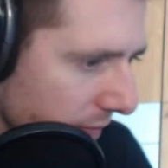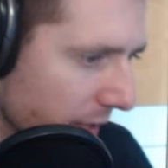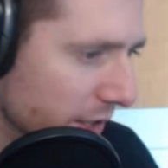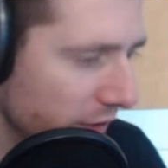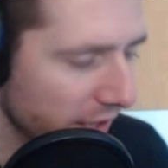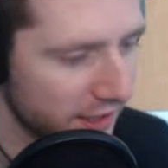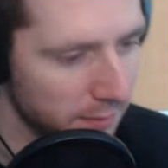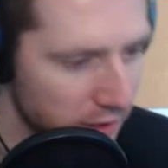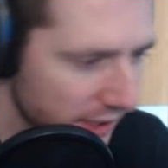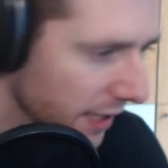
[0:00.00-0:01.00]
It's funny because I'm
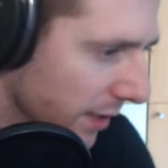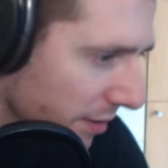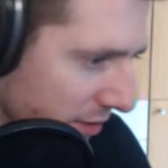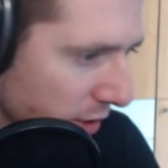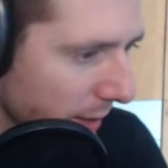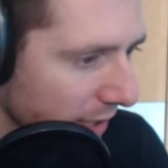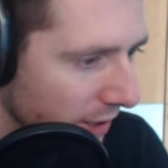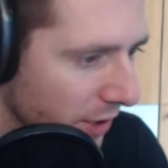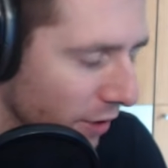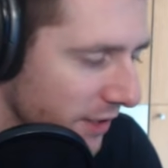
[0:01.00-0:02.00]
Brazilian and we have so many
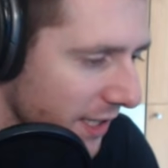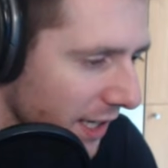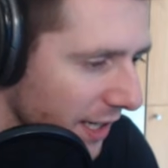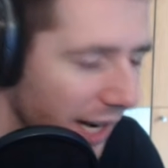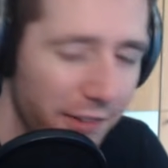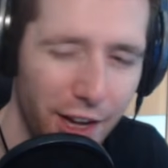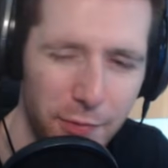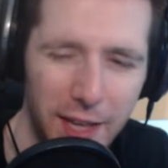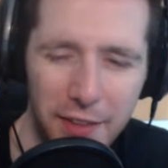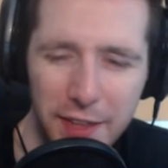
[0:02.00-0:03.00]
great coffees here. I've had,
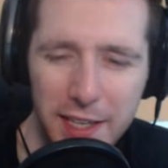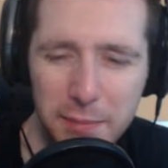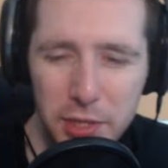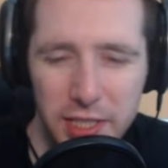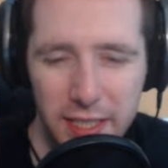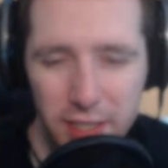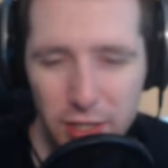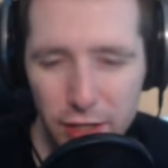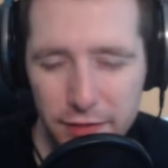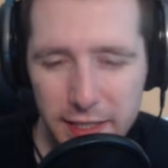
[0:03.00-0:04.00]
I think, a Brazilian
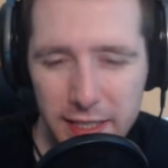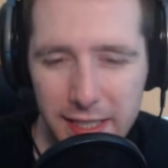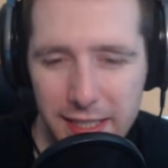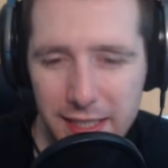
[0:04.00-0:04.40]
coffee